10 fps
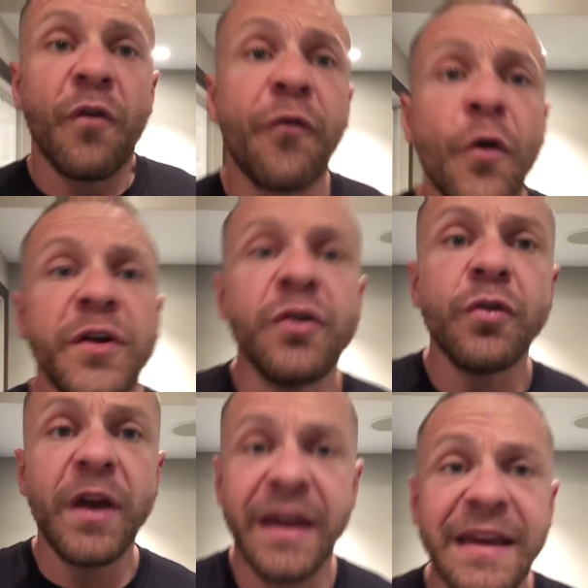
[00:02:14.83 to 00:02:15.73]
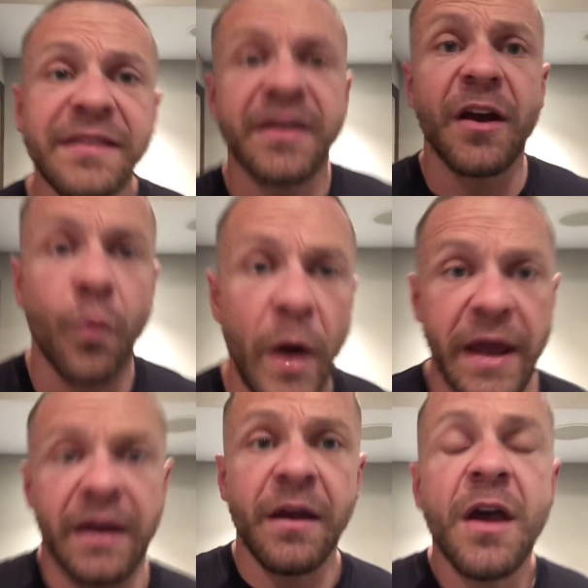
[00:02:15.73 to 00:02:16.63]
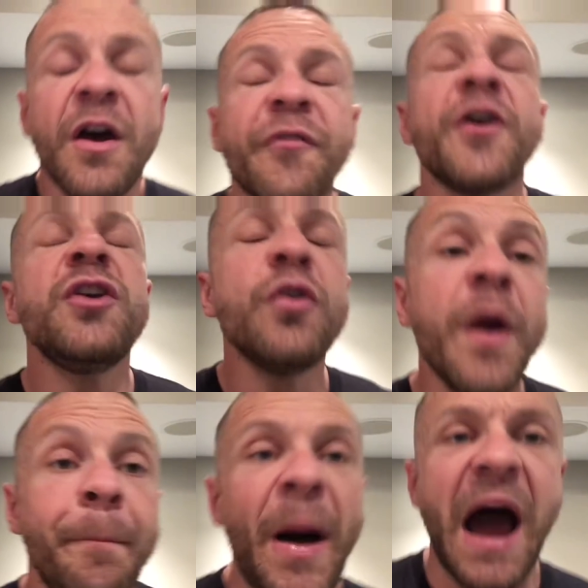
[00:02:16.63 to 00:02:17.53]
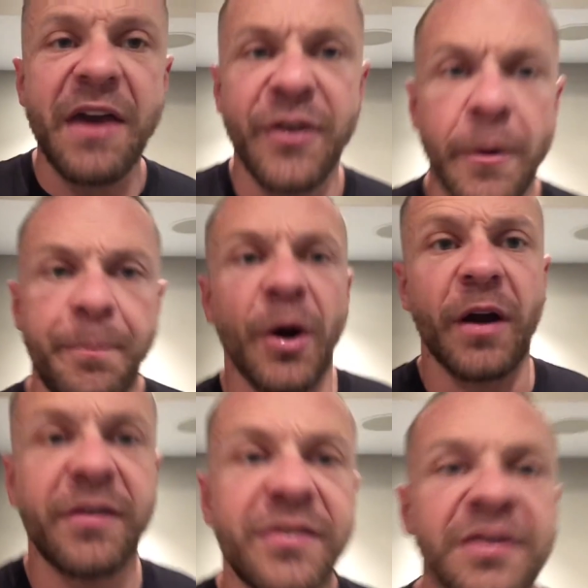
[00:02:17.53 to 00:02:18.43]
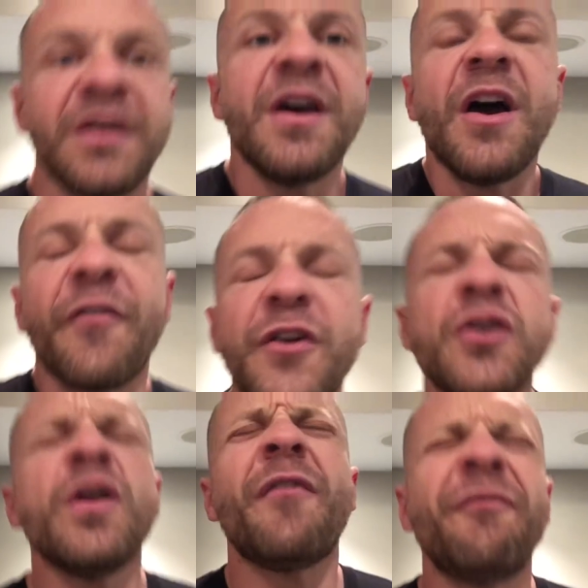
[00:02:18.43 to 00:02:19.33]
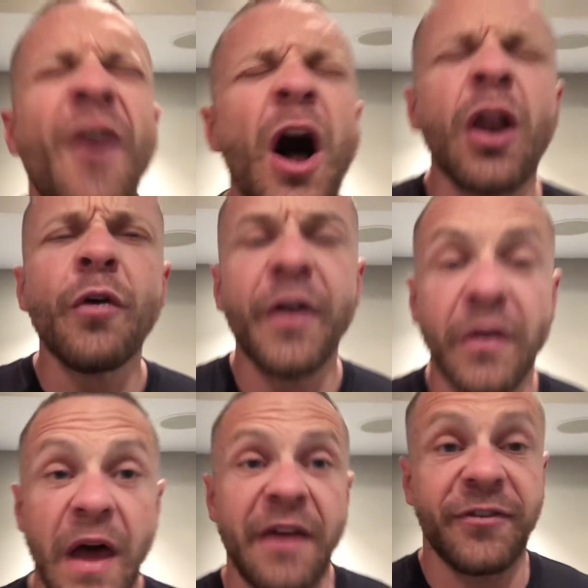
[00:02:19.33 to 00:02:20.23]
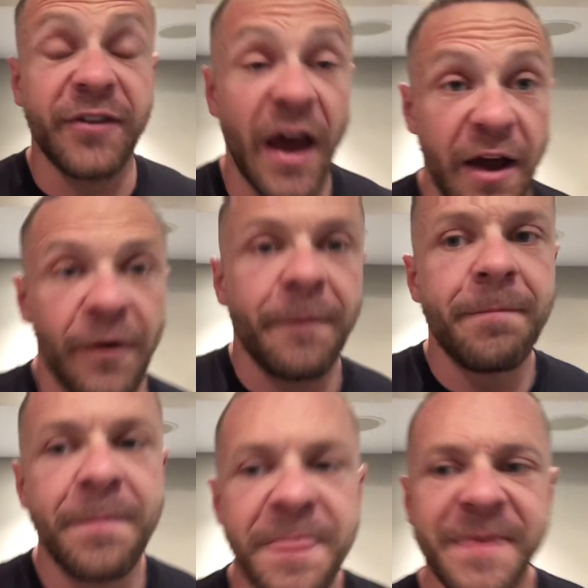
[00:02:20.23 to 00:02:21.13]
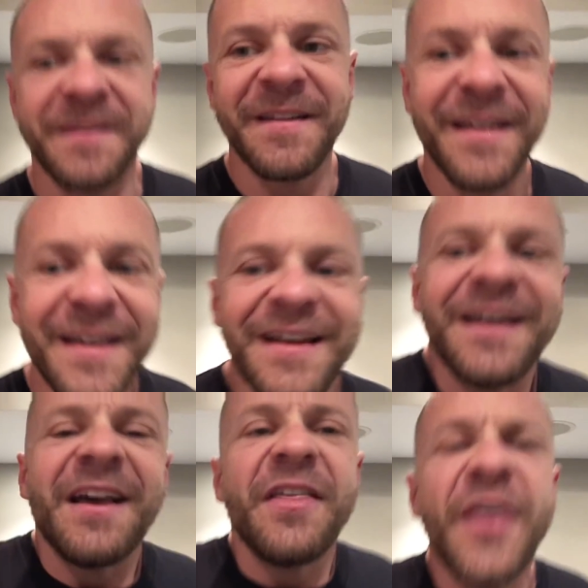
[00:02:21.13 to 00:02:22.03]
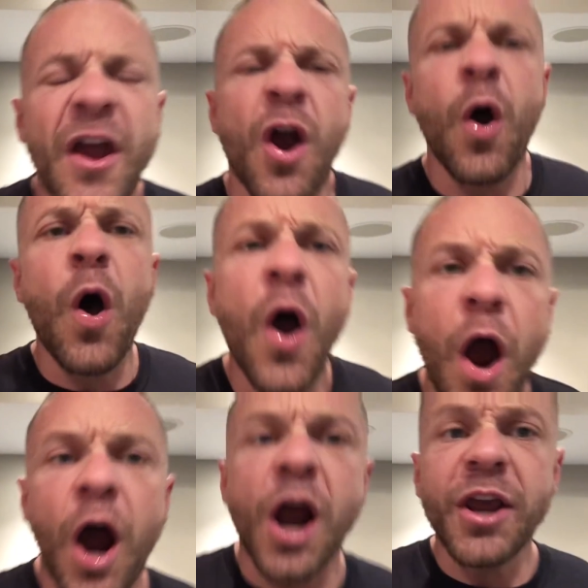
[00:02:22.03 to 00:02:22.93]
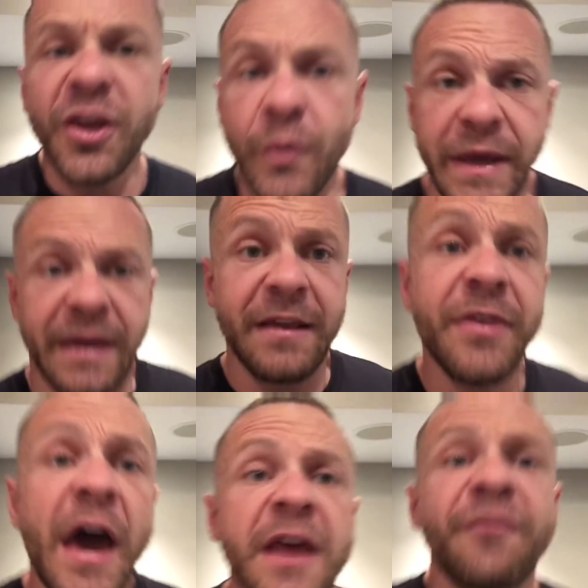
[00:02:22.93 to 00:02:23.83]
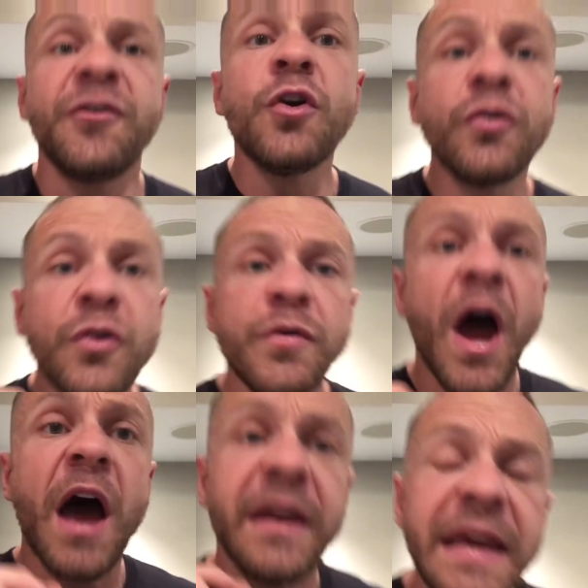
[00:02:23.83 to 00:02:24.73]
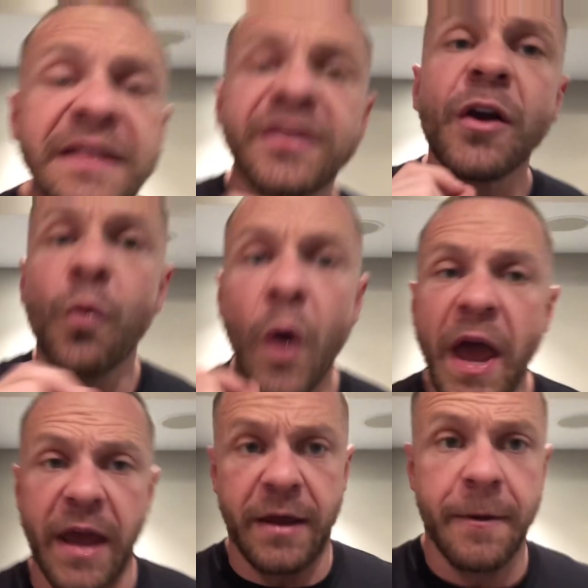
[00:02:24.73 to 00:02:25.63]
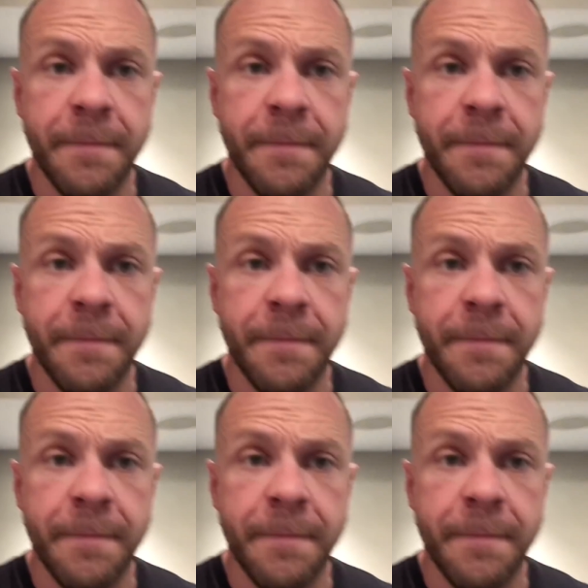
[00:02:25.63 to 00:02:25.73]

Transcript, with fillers: for you to eat their way, for you to buy their books, for you to follow their lifestyle. They are all arguing that if you do not eat their way,